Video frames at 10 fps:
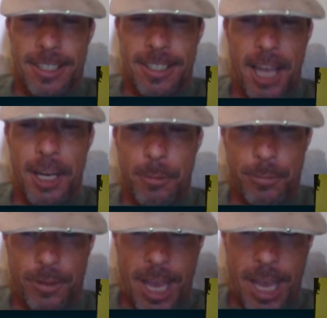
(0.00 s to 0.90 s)
kind of
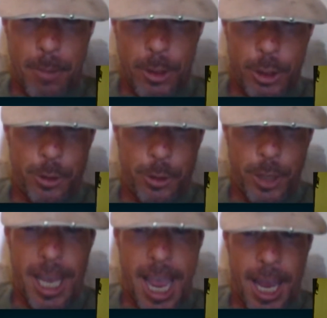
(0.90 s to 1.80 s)
camera
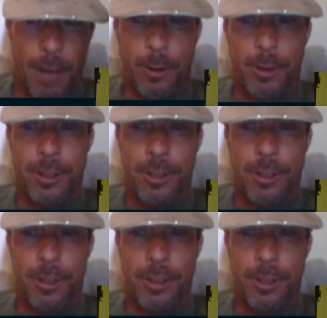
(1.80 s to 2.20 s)
shooting angle